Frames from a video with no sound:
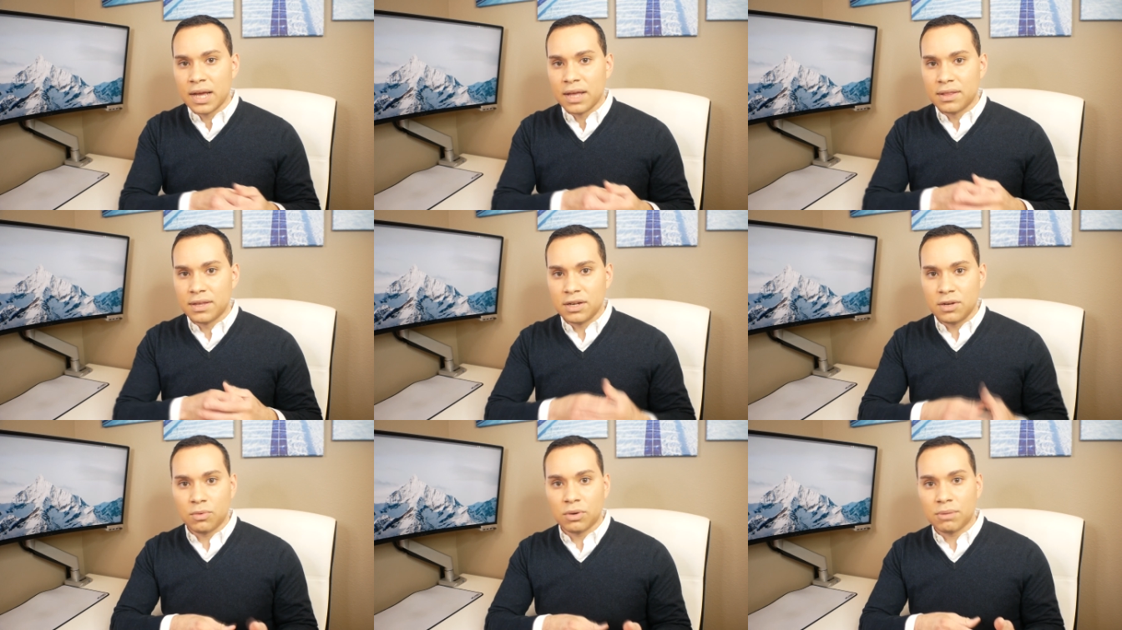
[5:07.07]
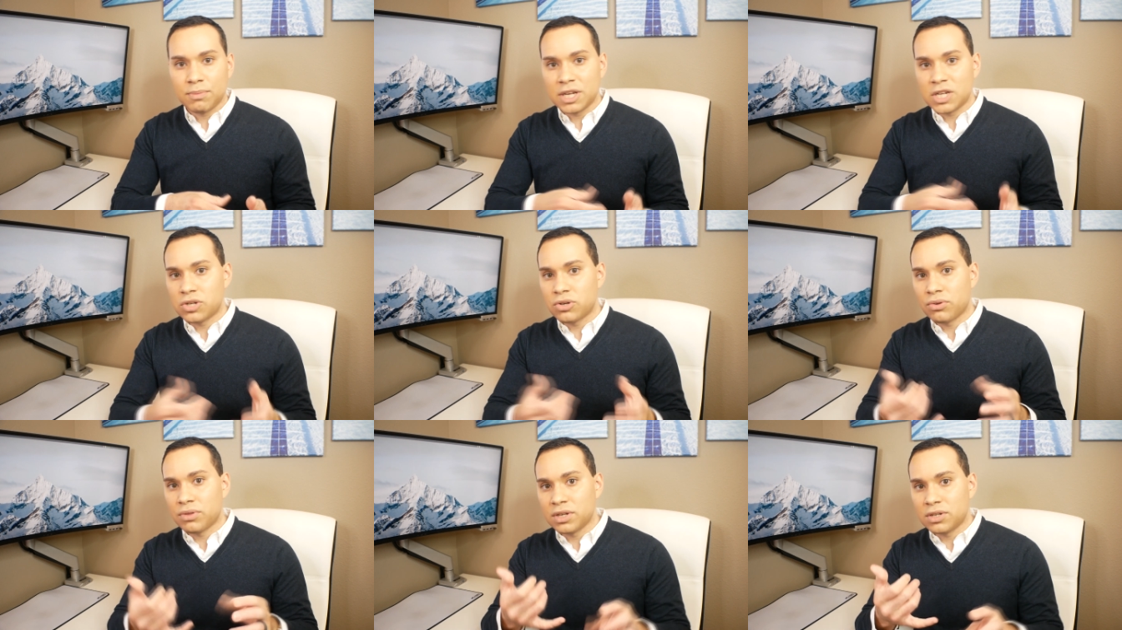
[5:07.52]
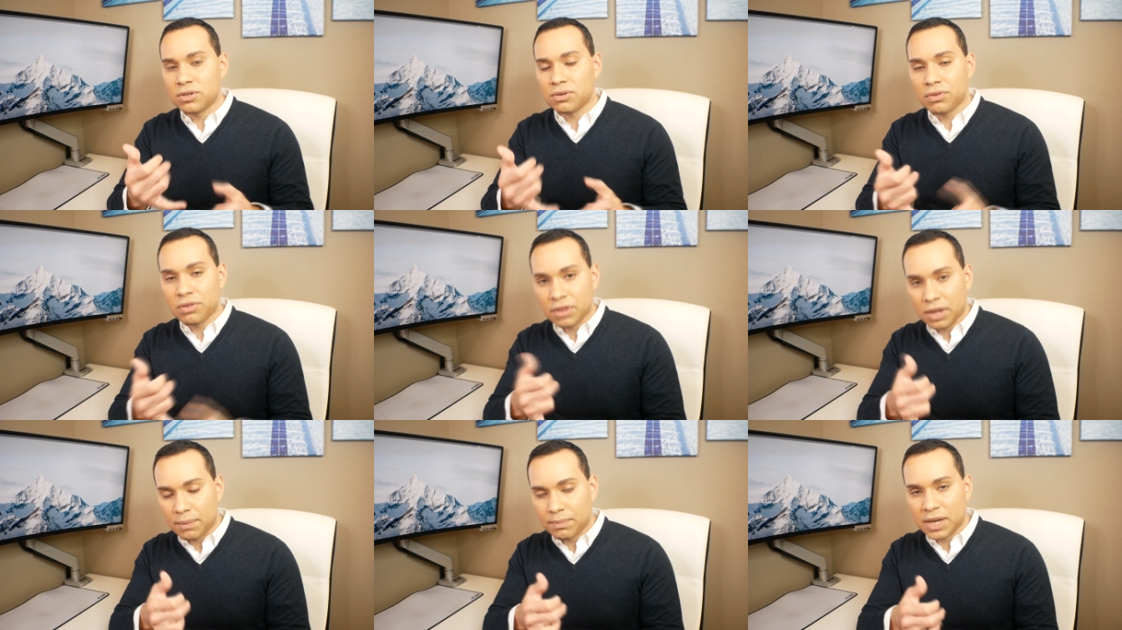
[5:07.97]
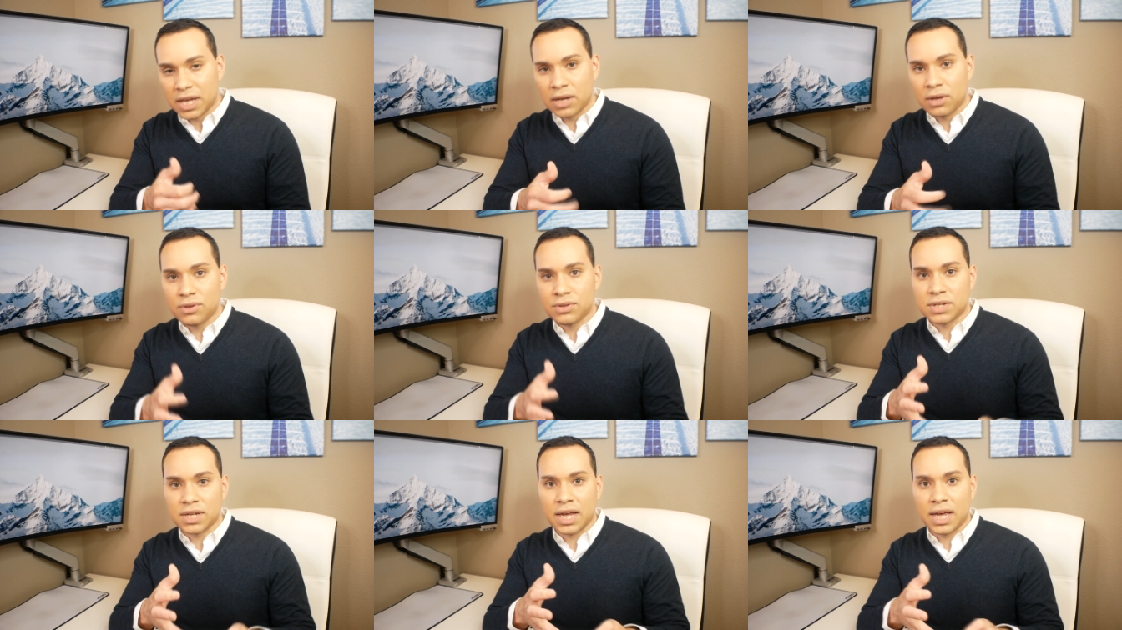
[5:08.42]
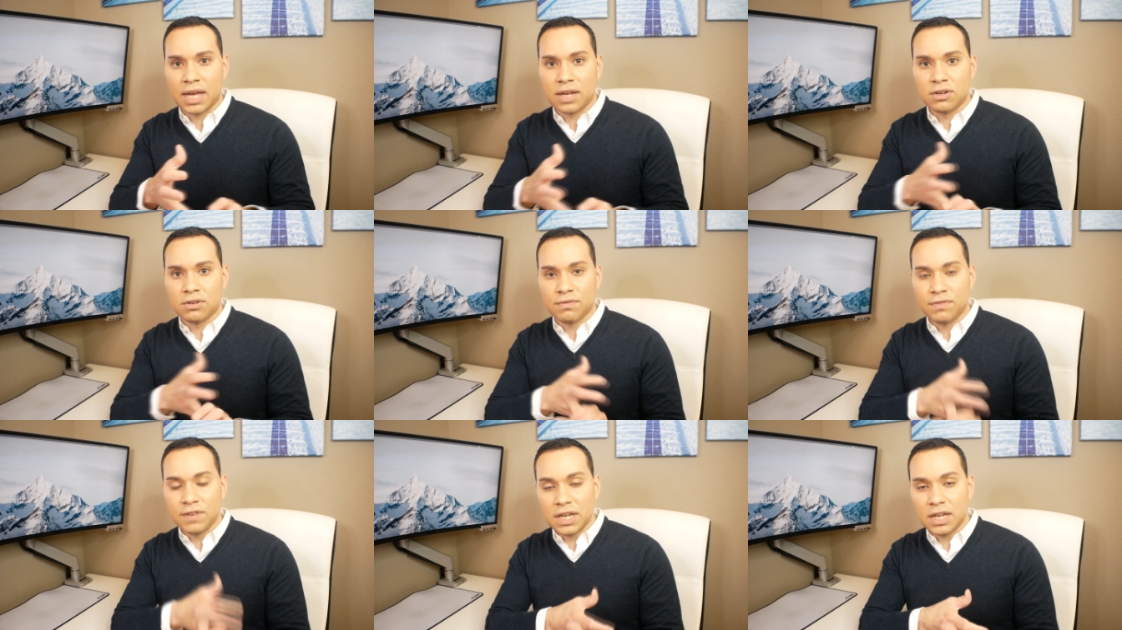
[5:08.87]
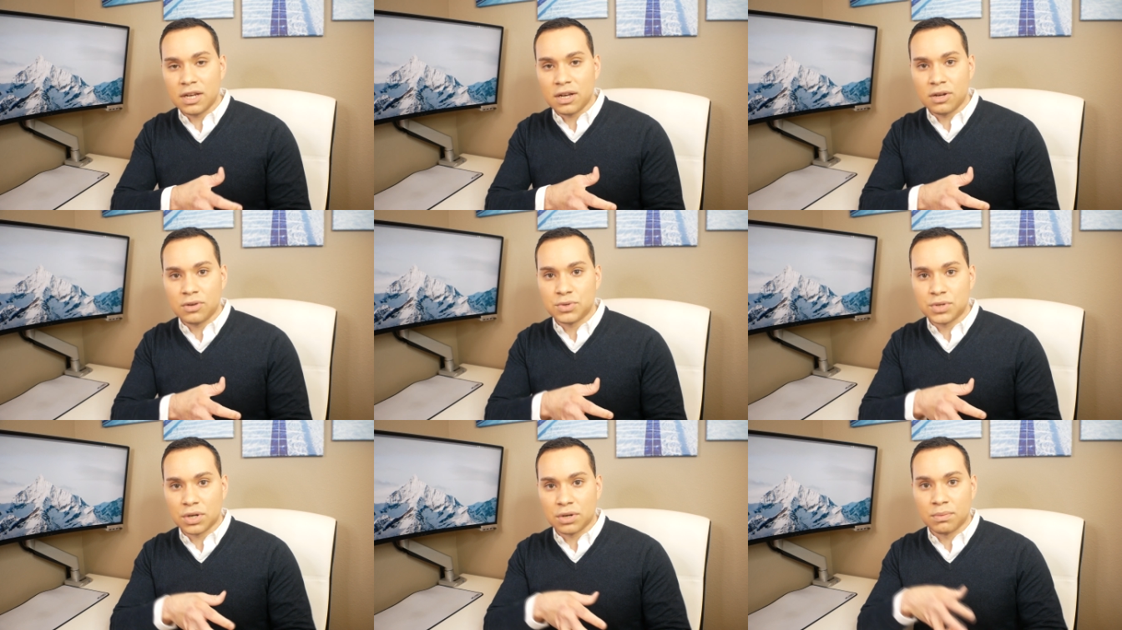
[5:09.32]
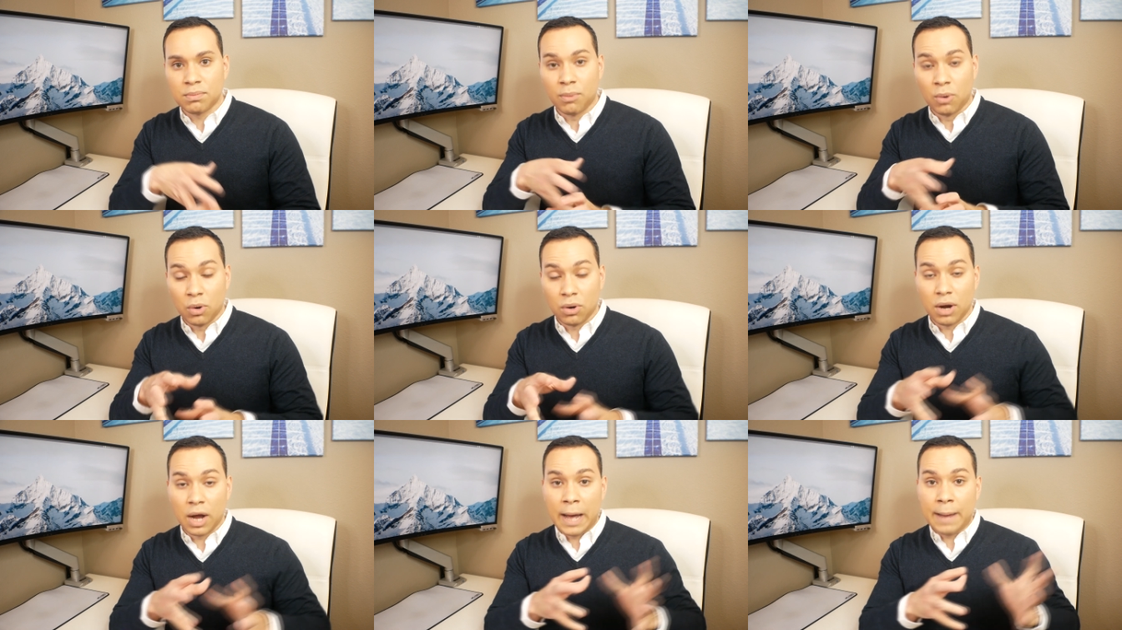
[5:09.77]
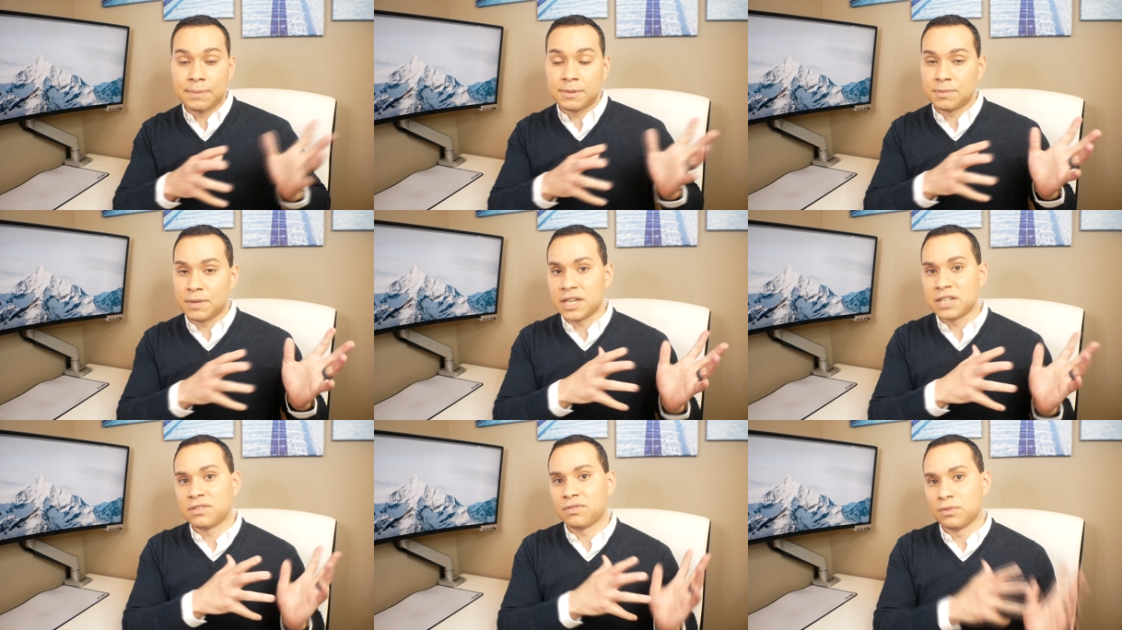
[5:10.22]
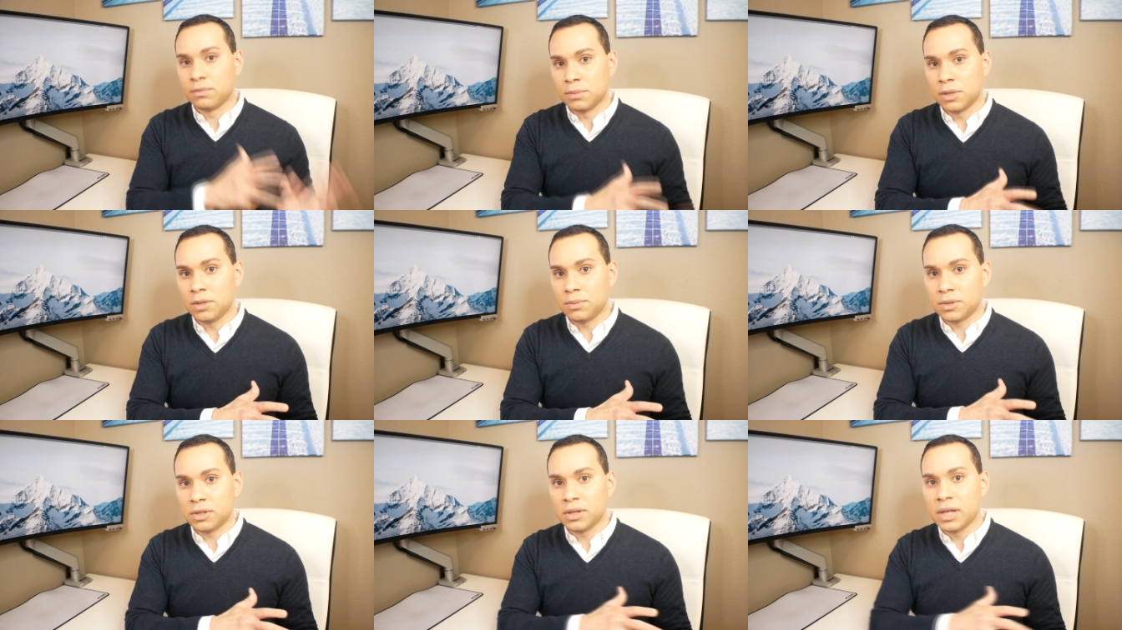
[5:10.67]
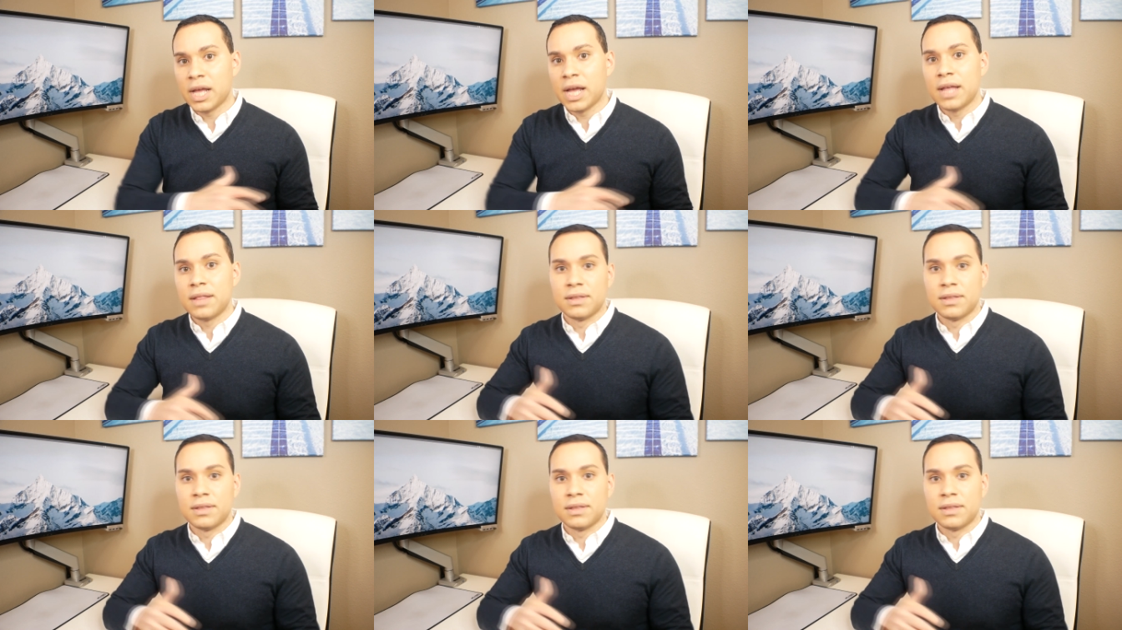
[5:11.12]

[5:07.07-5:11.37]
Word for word: then you want to make sure that your thumbnails and your videos are more optimized for mobile